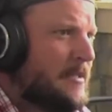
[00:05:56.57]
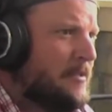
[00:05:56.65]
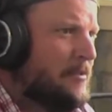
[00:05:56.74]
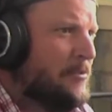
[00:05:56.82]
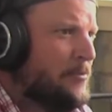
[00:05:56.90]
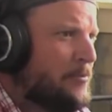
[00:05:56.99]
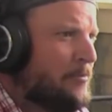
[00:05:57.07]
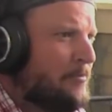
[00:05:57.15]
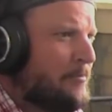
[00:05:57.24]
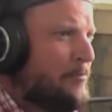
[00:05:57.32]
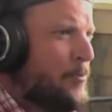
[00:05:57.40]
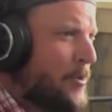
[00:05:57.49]
I do
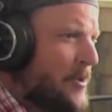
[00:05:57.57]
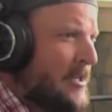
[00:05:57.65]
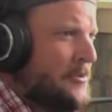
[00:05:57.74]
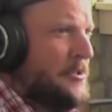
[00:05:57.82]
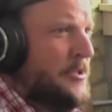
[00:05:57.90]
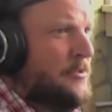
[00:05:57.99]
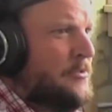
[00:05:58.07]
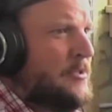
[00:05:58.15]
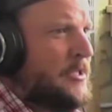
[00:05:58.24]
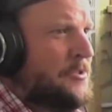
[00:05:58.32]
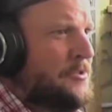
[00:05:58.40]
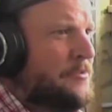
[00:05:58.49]
morning shows.
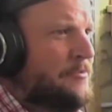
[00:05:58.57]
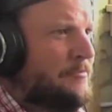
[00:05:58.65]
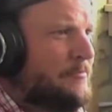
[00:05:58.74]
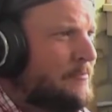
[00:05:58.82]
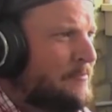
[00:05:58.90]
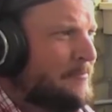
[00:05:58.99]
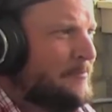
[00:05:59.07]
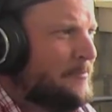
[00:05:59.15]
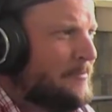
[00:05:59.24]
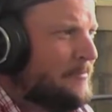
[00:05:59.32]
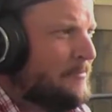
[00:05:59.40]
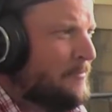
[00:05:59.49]
I do
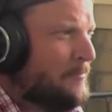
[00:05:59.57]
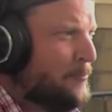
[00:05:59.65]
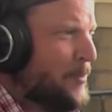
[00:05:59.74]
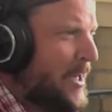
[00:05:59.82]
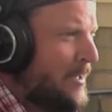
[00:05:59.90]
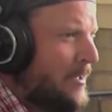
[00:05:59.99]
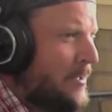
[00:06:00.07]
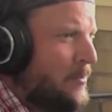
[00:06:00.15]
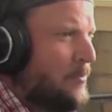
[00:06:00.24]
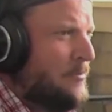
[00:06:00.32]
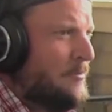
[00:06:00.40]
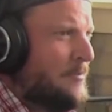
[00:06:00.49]
radio.
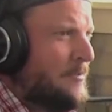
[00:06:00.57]
Radio.